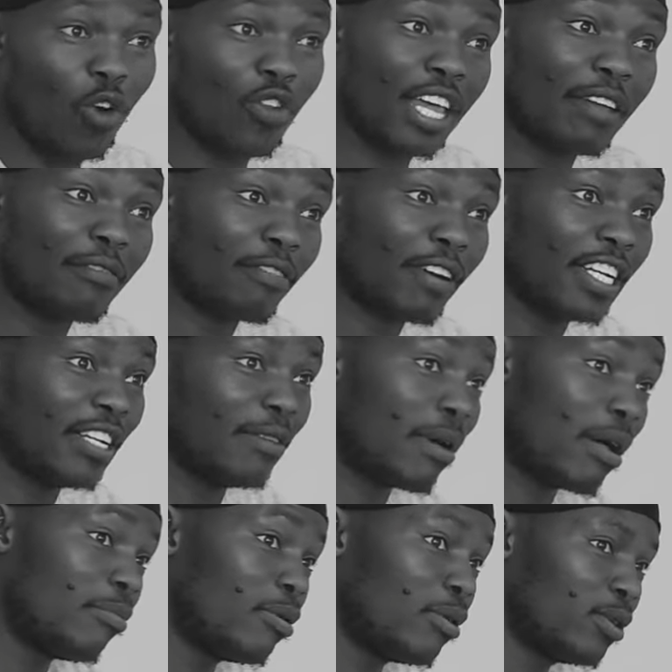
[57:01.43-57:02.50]
on that Friday,
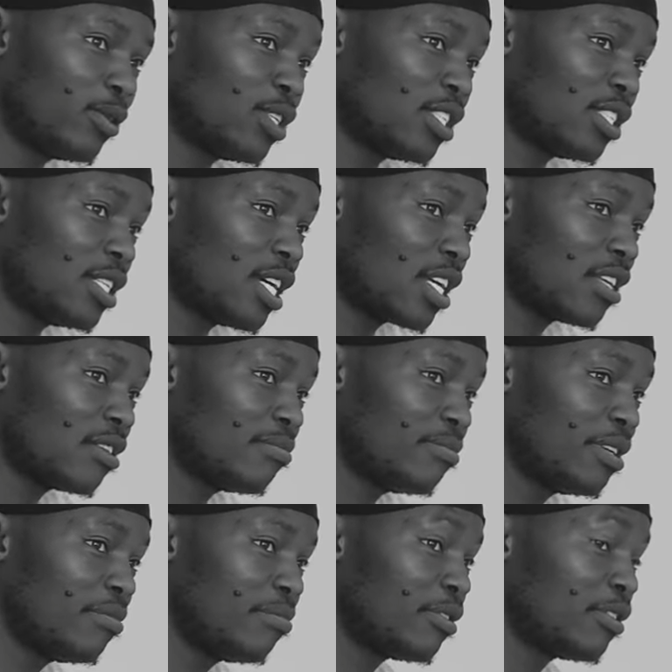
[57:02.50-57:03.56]
my boss was attacking
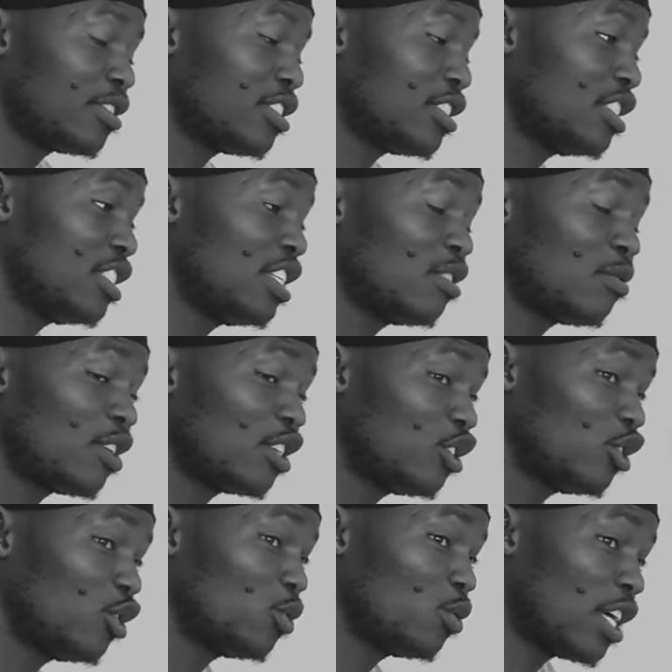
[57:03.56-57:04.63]
me because she didn't want
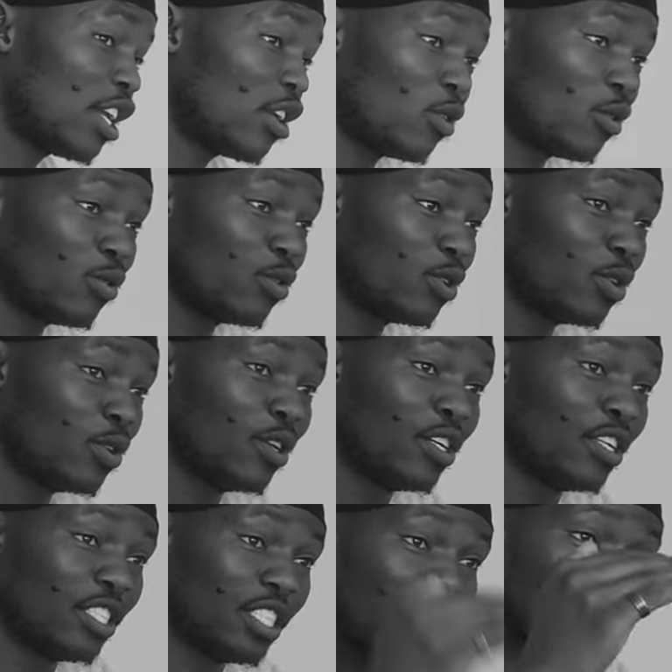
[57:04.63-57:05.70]
to do that whole
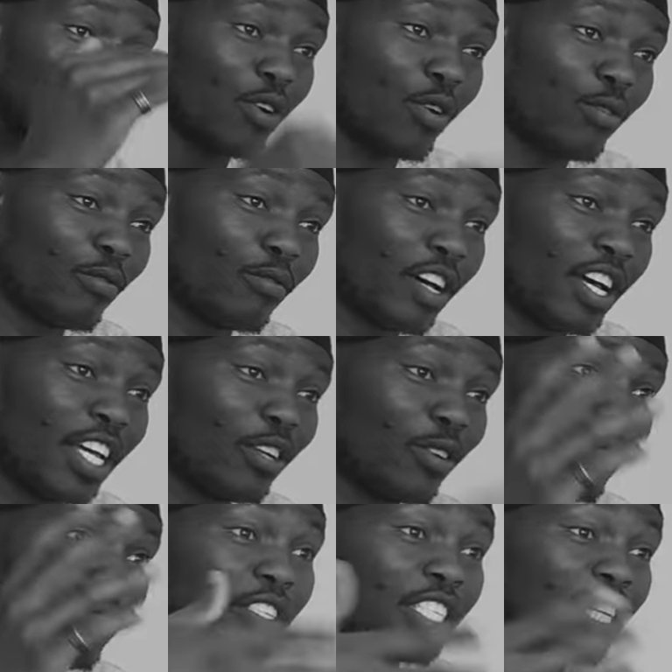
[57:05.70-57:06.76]
take over, hand
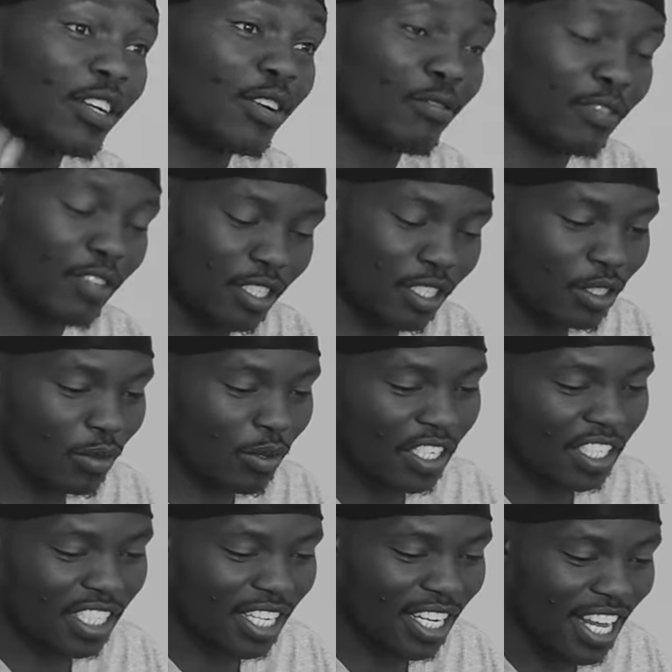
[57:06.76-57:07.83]
over, take over
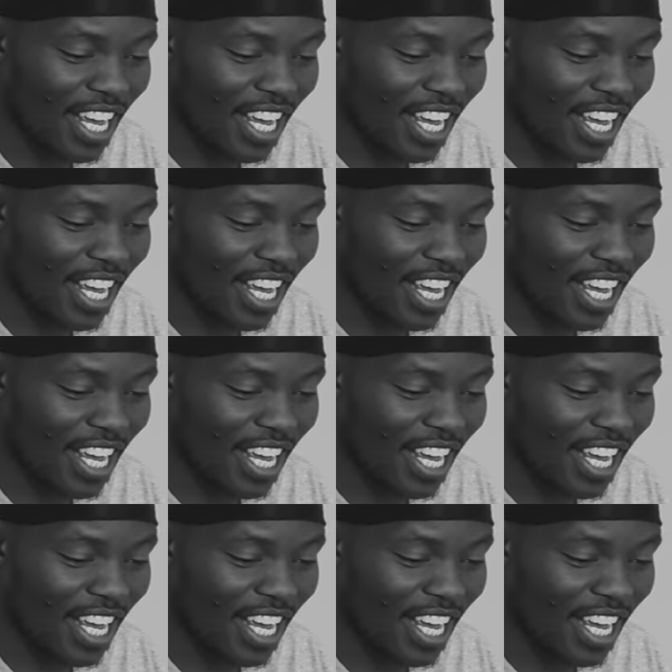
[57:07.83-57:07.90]
situation.